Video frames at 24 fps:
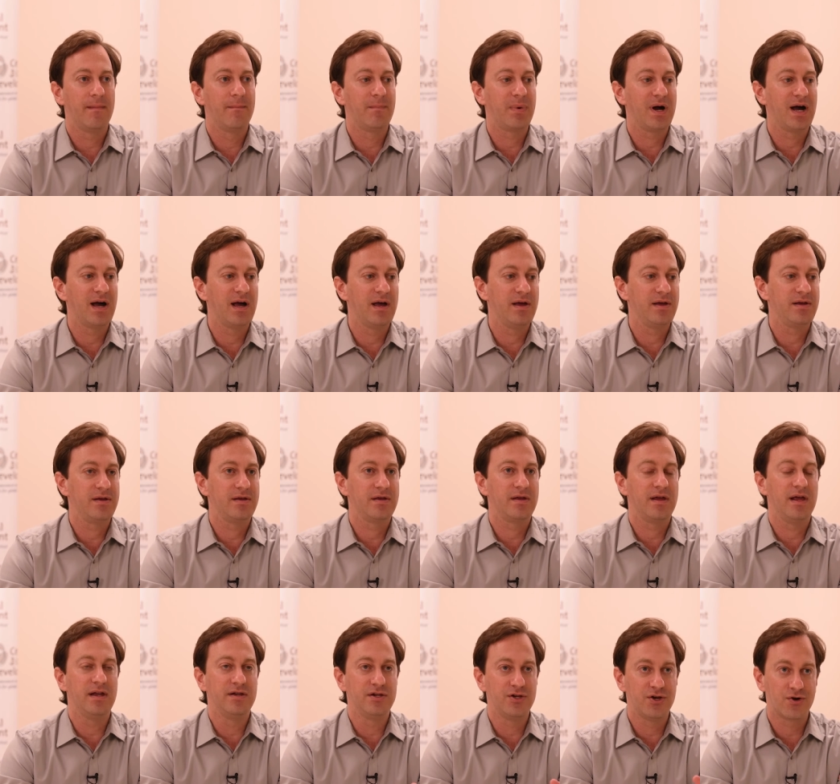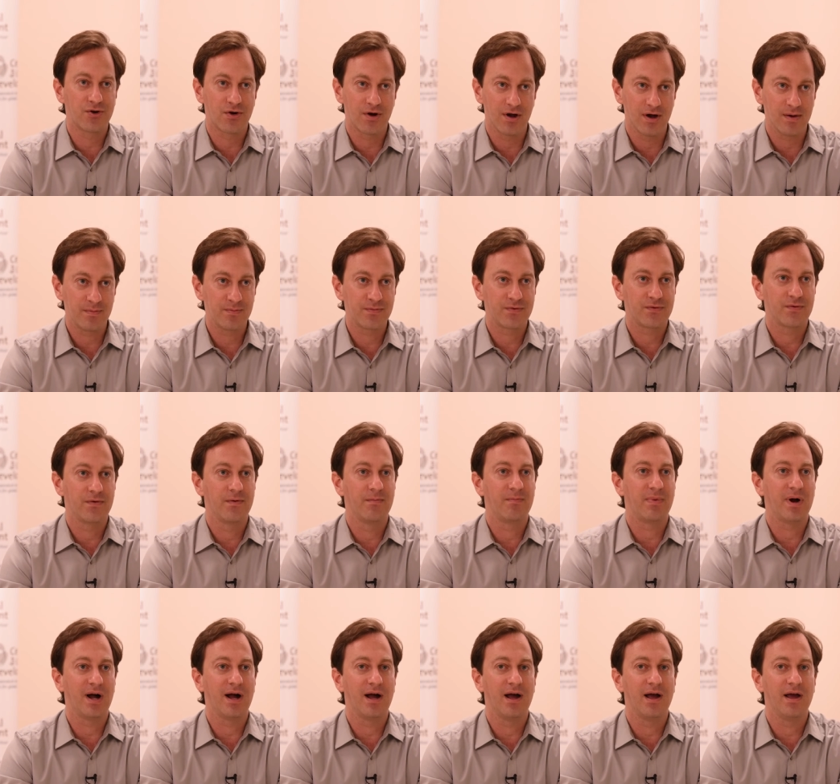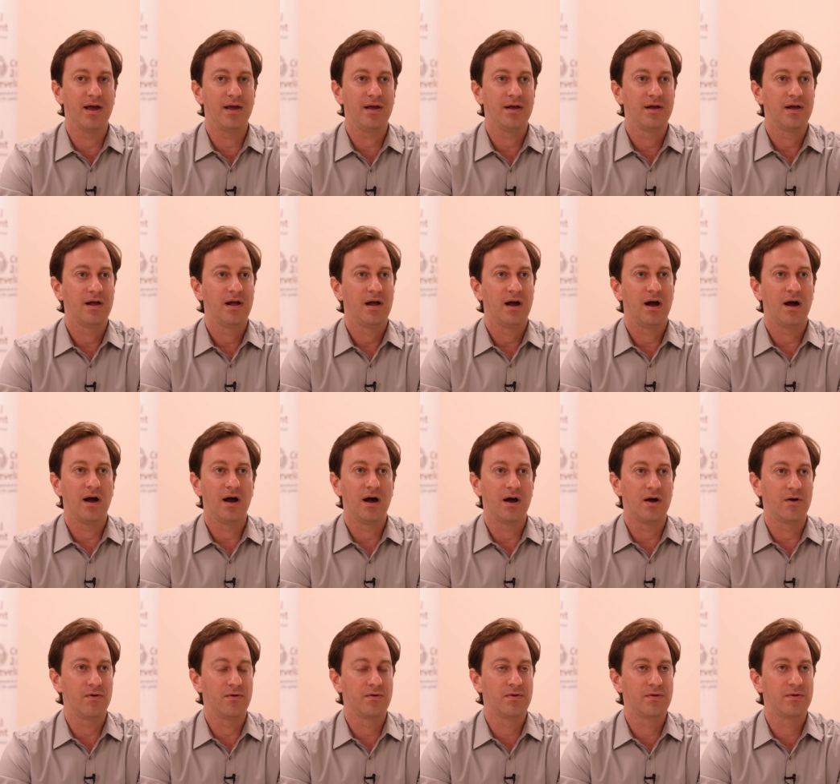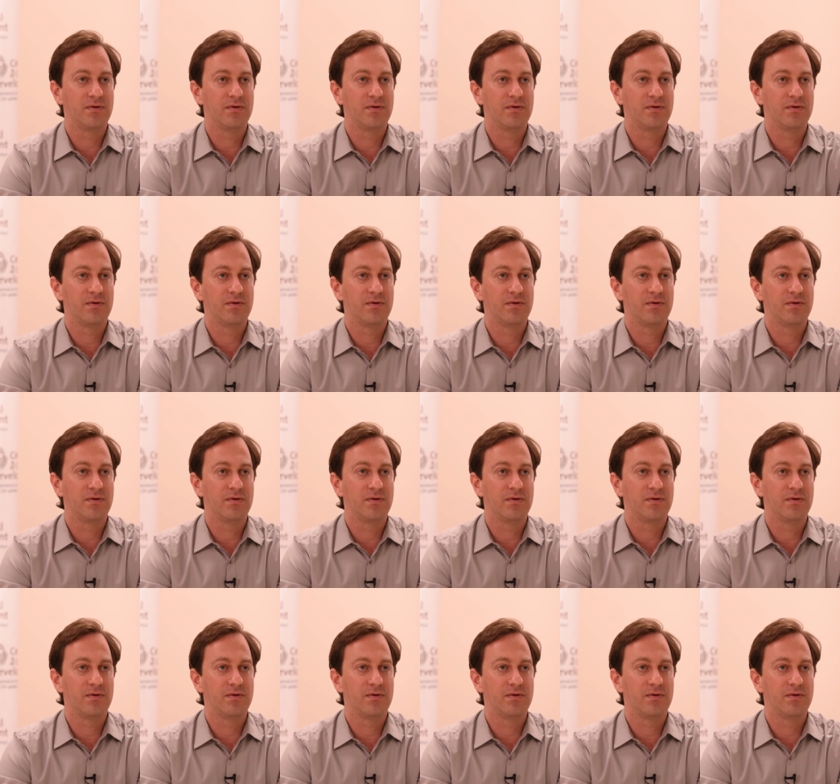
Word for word: by in Europe by uh,